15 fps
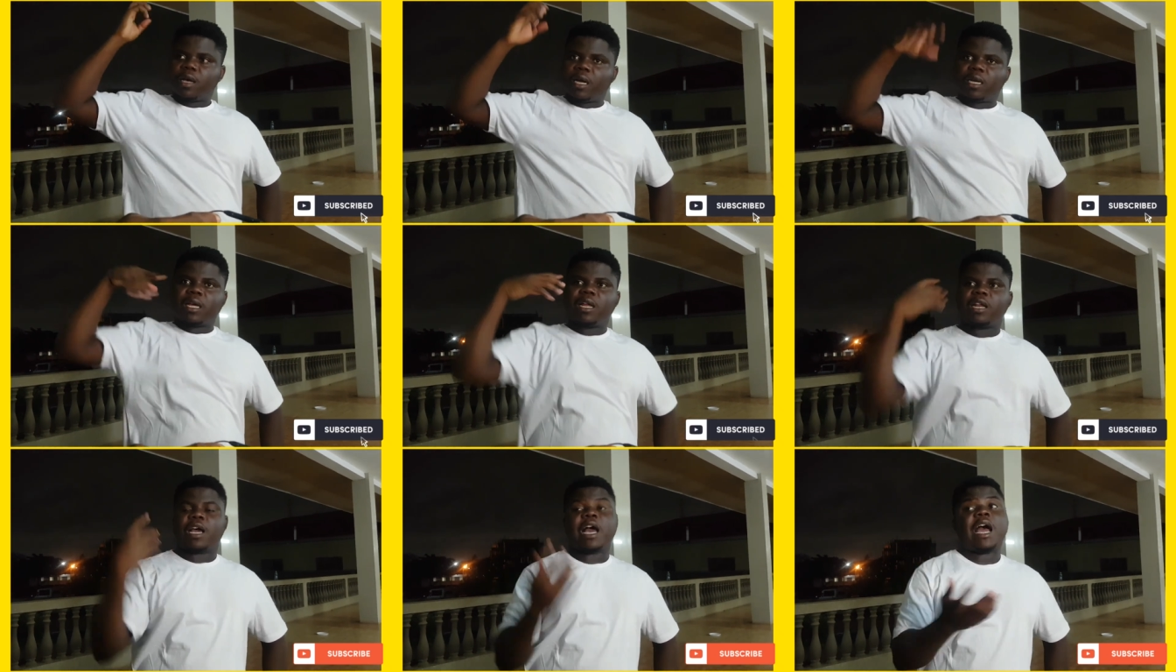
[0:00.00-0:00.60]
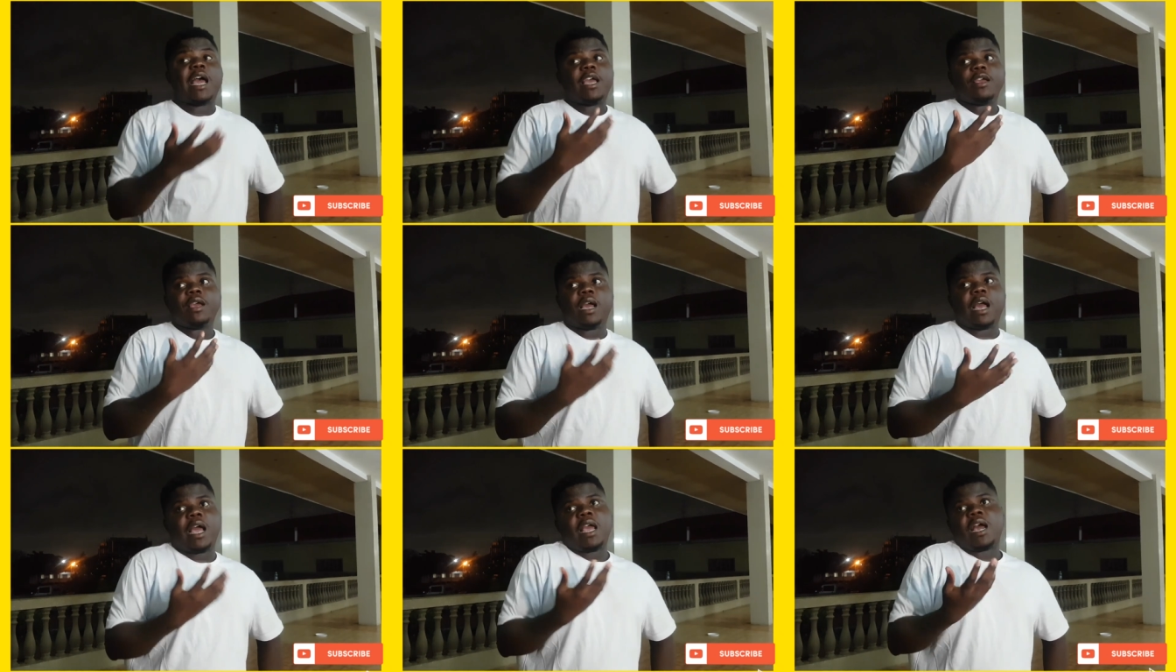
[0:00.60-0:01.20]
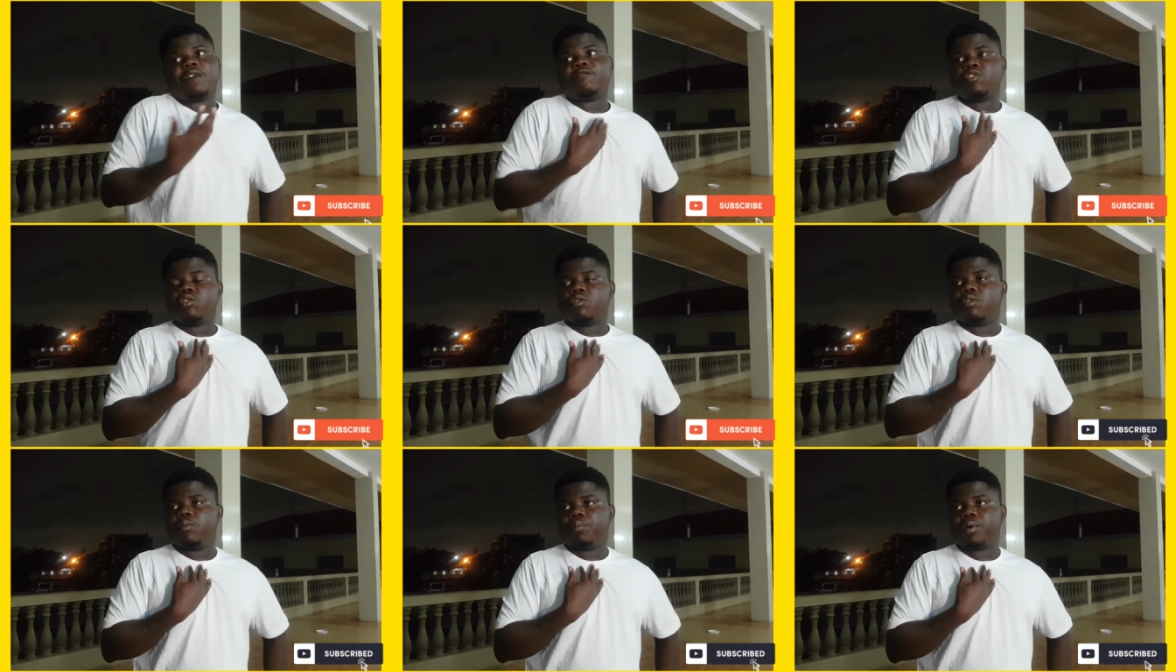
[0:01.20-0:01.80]
and then I, I have
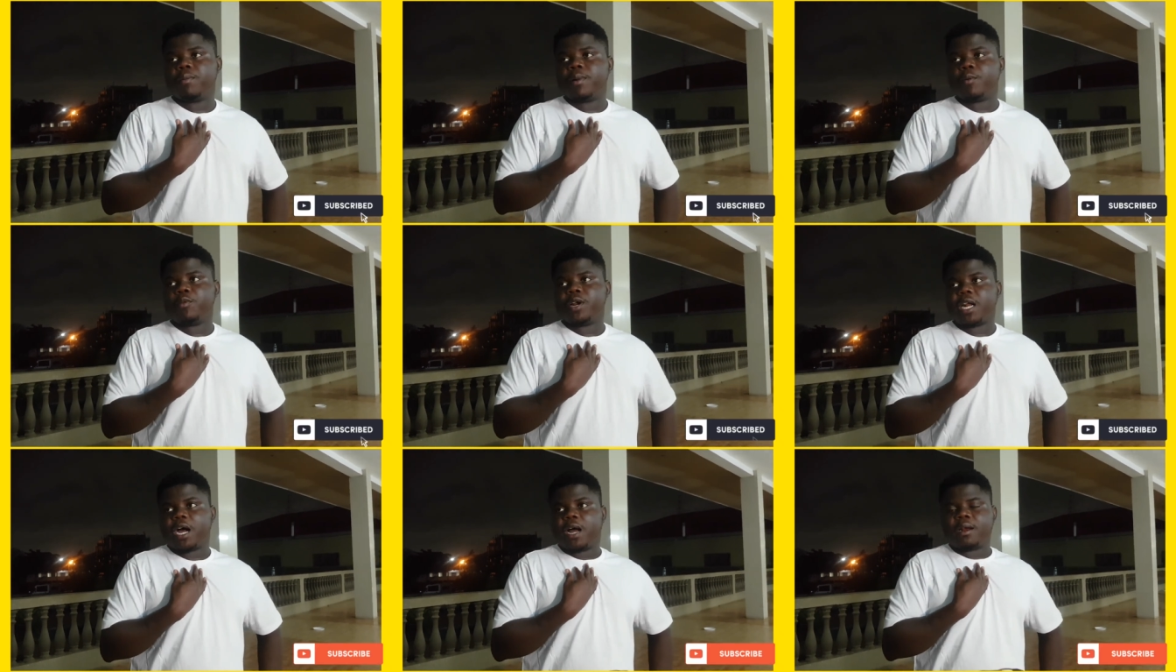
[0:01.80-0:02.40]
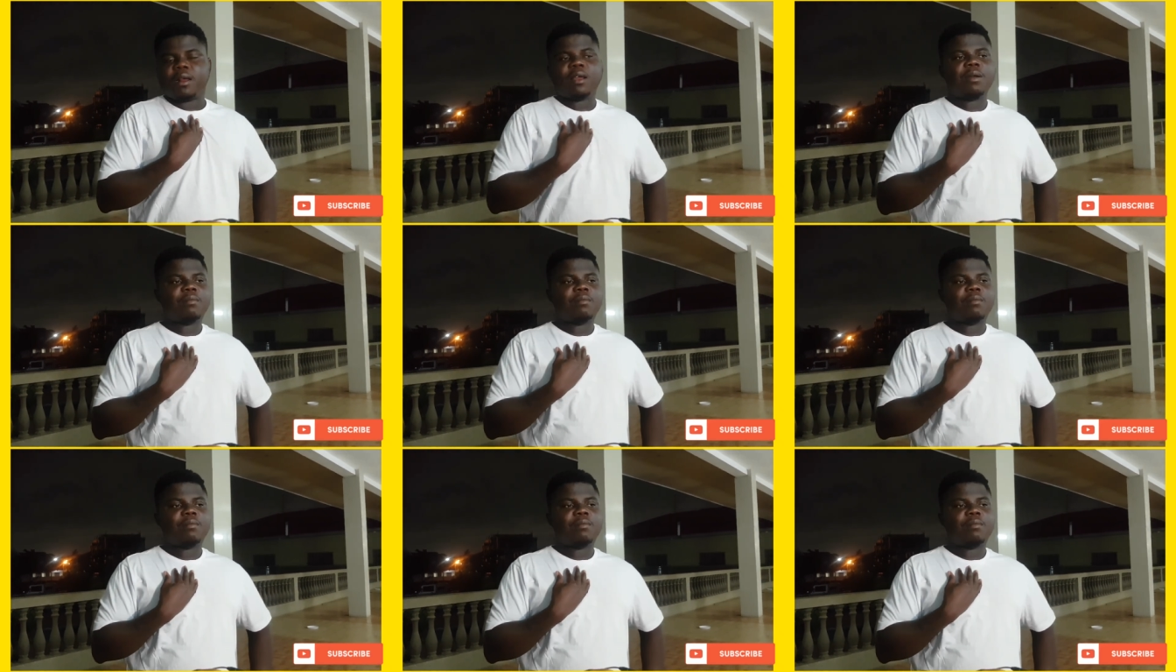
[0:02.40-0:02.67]
no problem with that.